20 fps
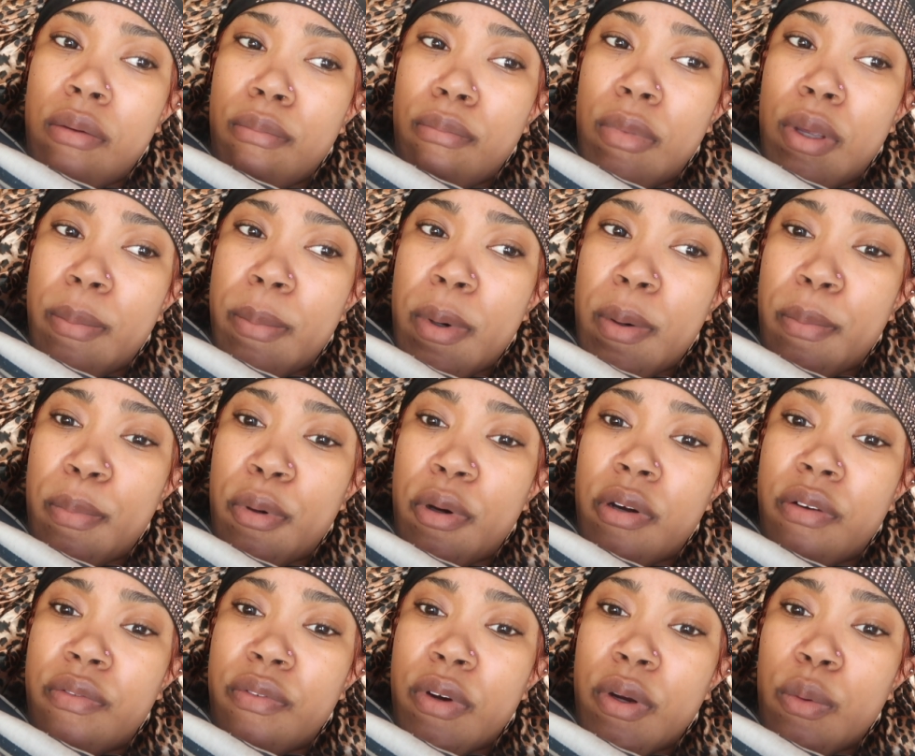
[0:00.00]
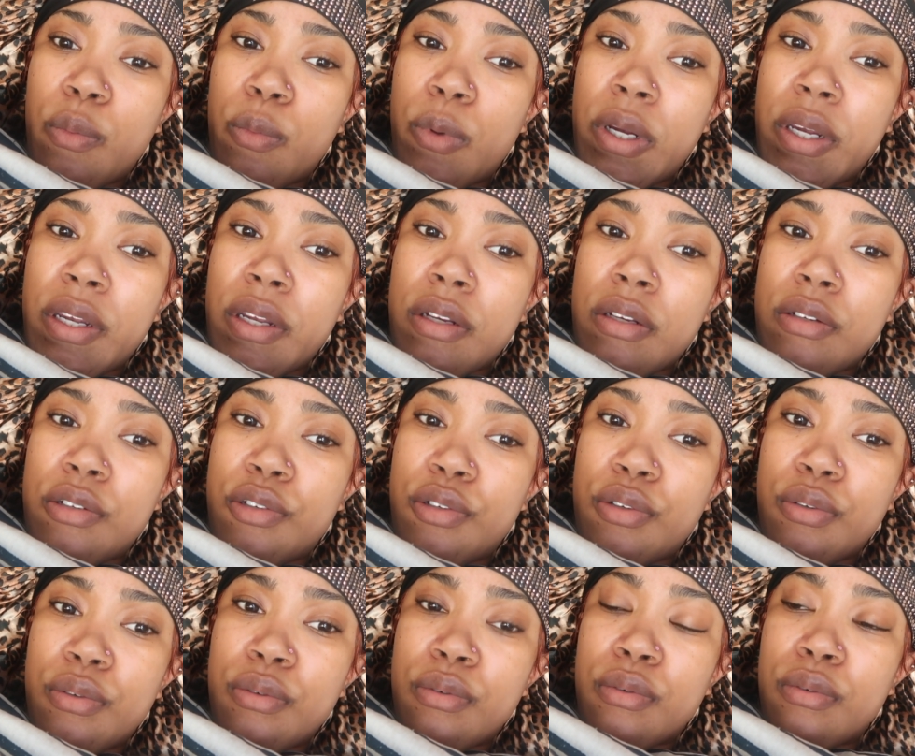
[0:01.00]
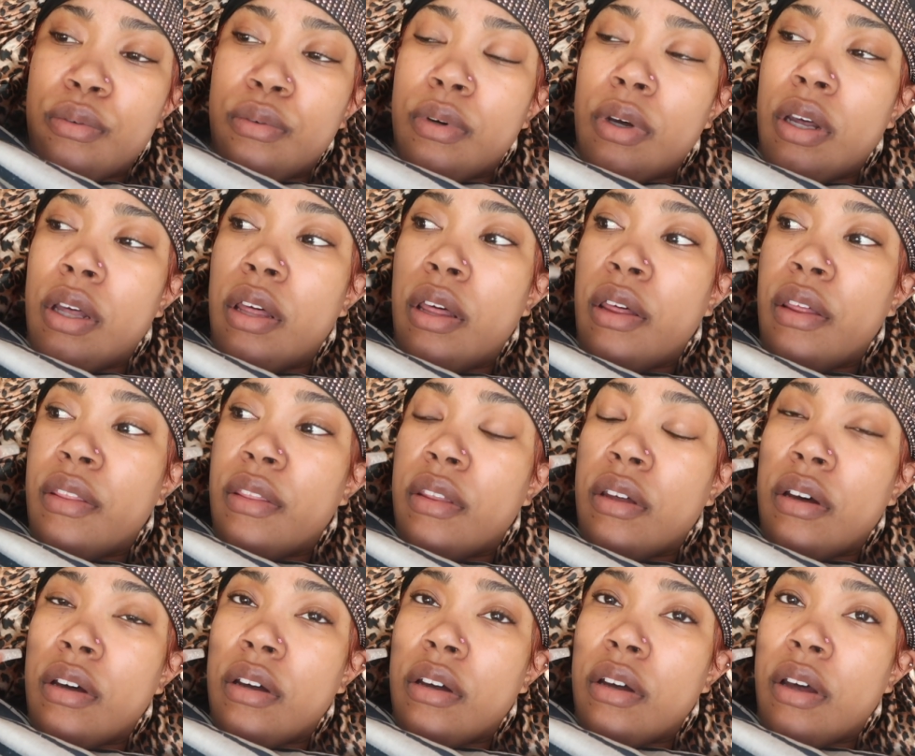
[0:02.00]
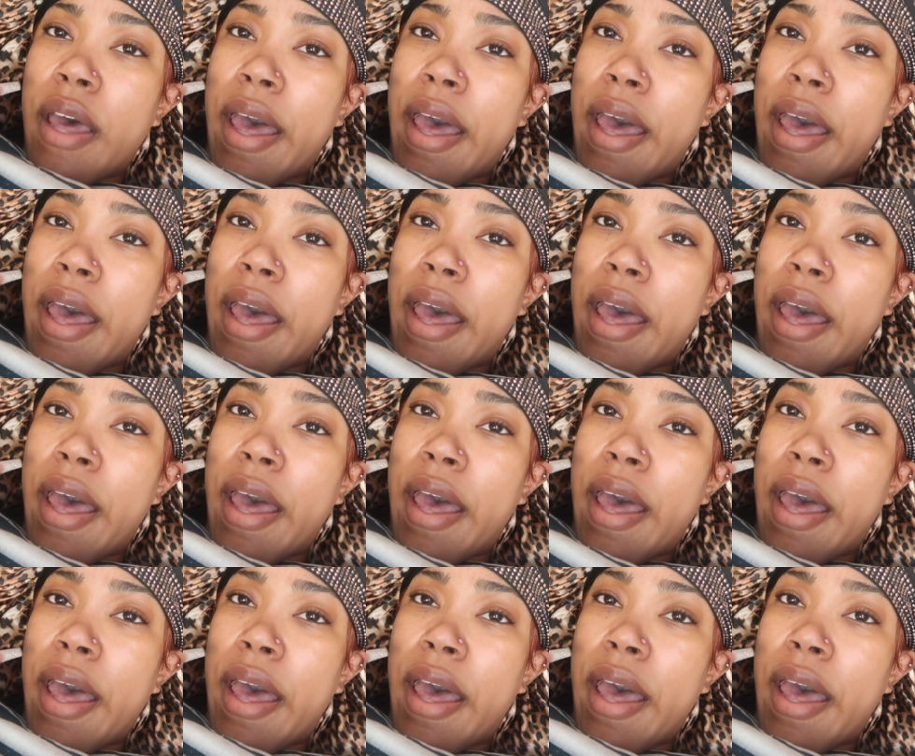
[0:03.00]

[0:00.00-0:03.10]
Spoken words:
me and my boyfriend went to the